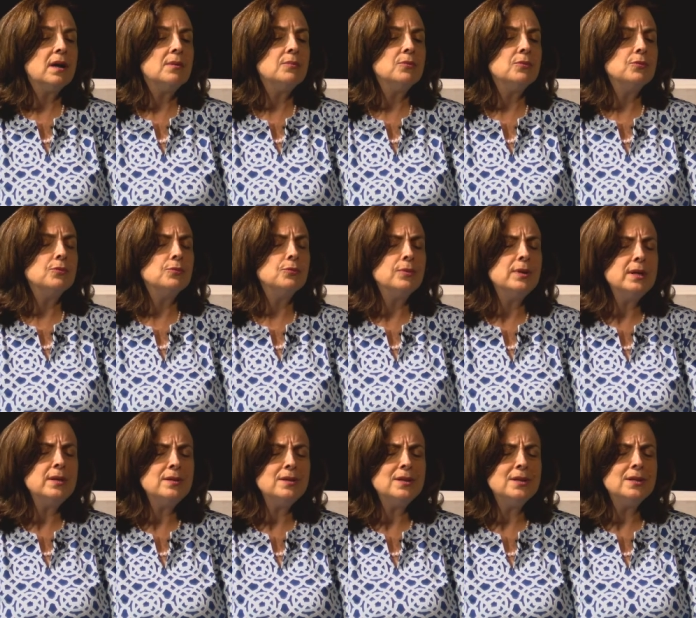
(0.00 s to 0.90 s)

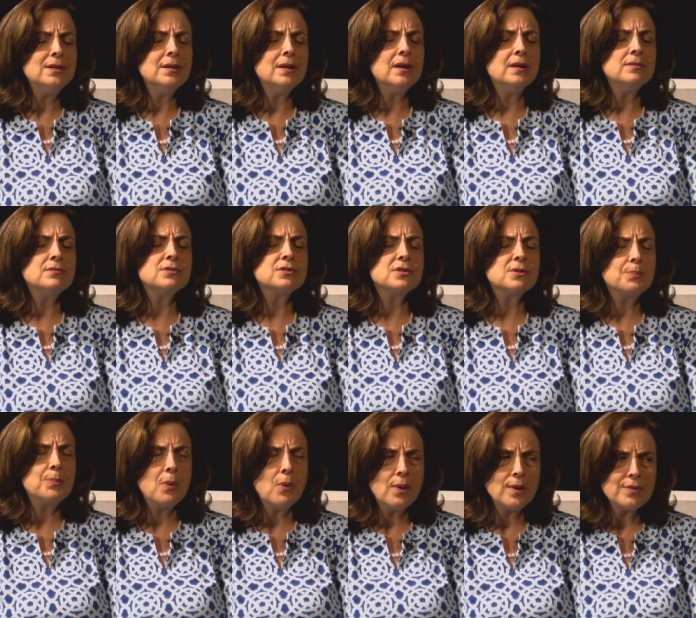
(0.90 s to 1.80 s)
really
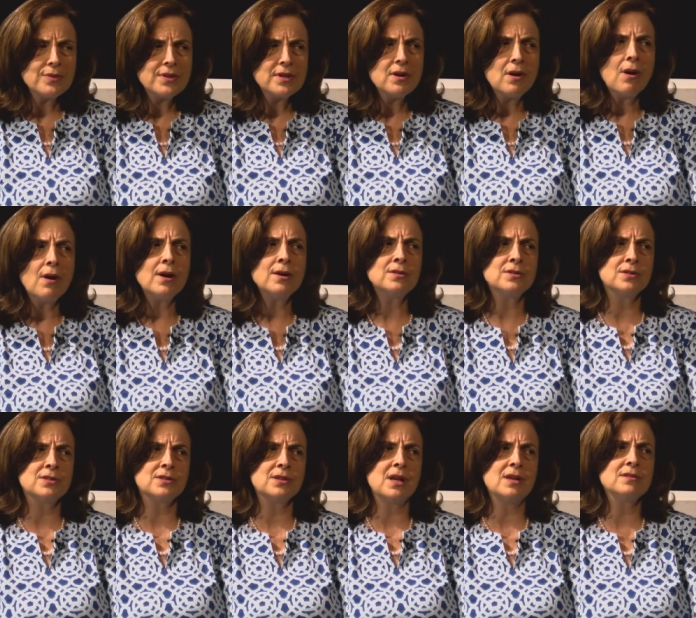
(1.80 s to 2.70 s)
support the
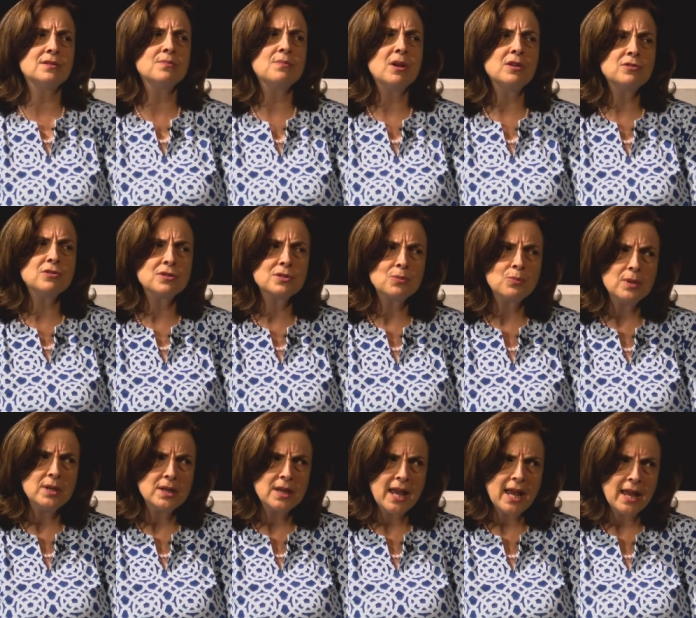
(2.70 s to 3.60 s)
arts as much as
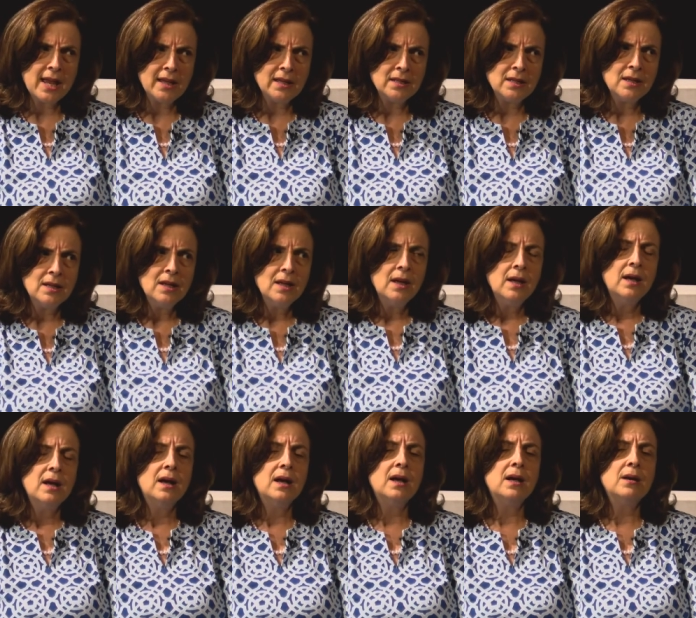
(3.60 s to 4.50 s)
we can.
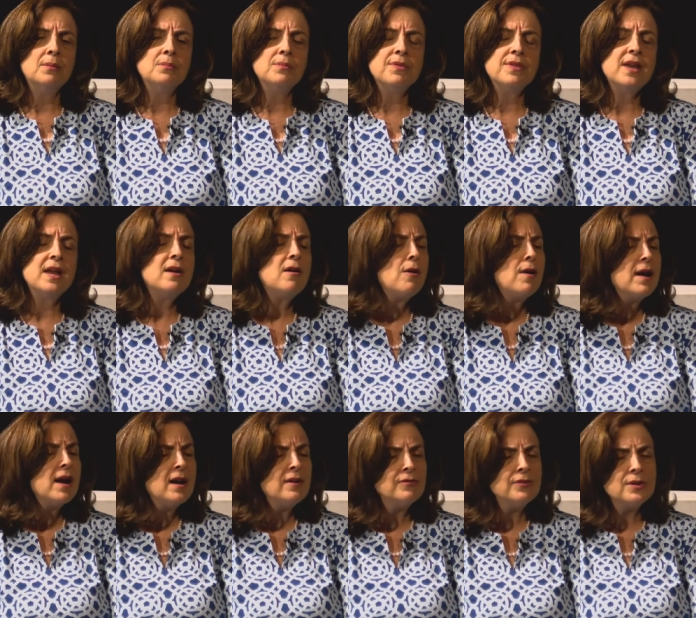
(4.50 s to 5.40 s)
They are
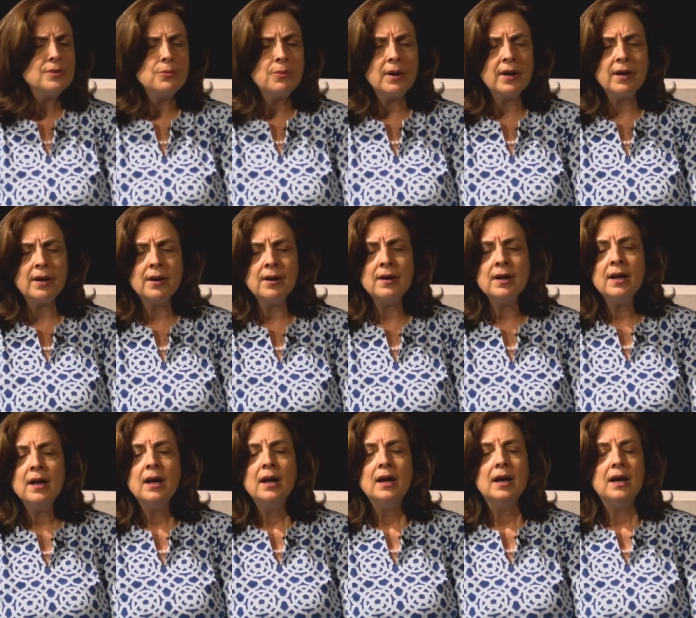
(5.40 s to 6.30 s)
everywhere.
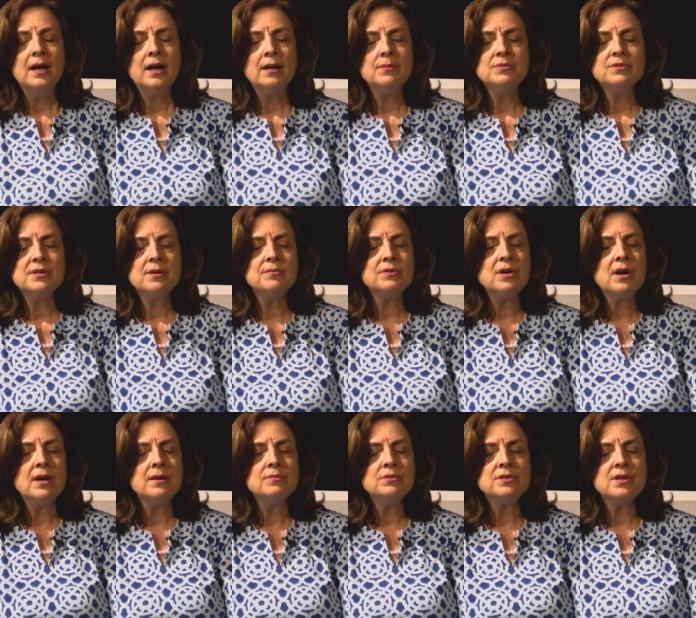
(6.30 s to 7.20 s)

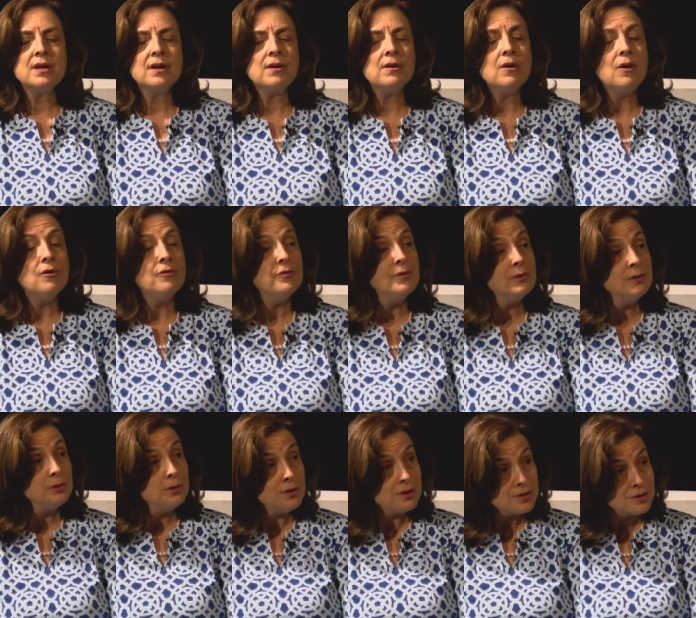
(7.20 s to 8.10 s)
Sometimes they are
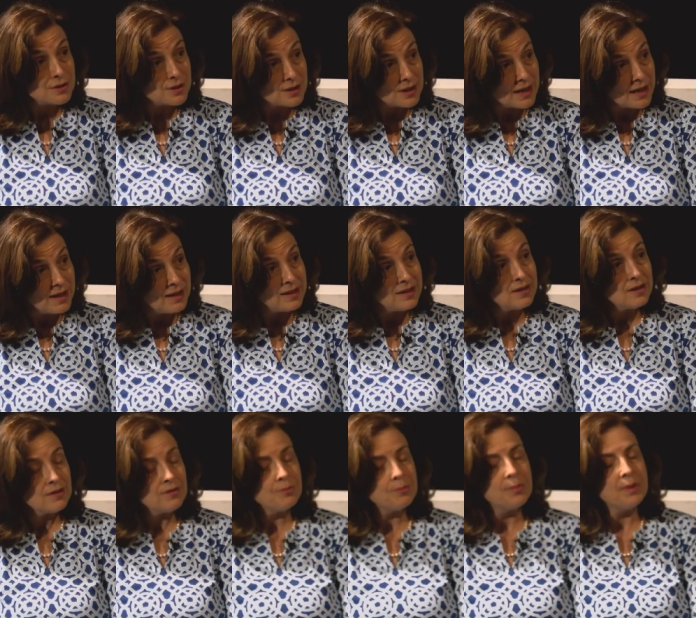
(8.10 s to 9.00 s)
overlooked,
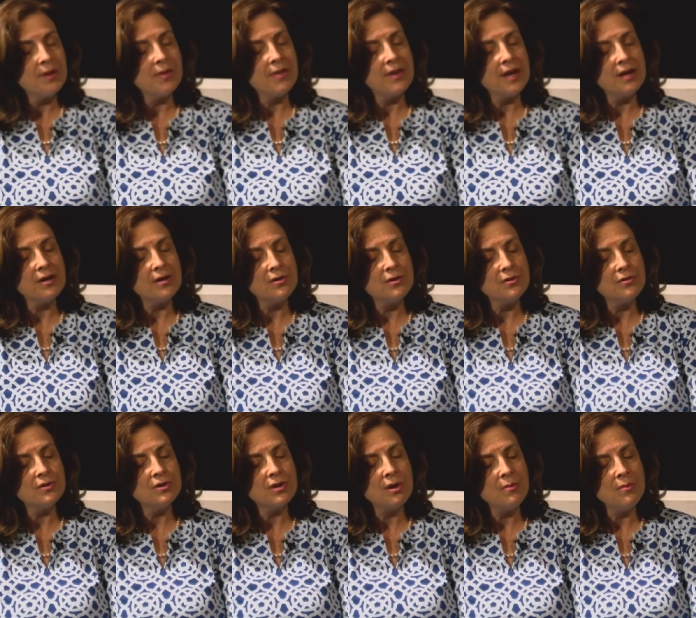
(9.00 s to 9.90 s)
but they can do
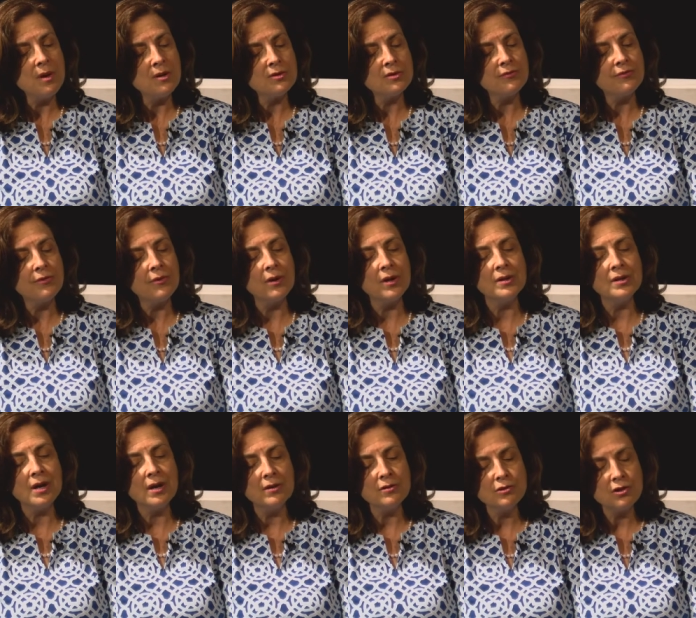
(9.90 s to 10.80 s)
so much for a
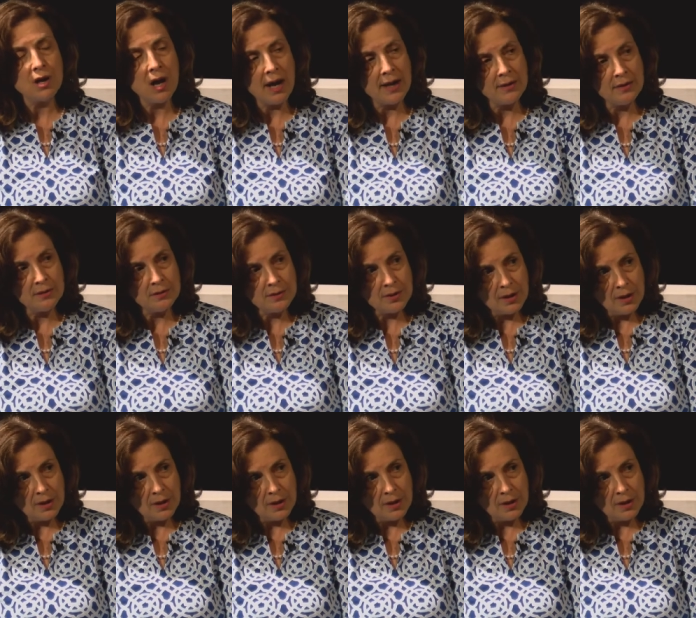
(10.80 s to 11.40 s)
young child,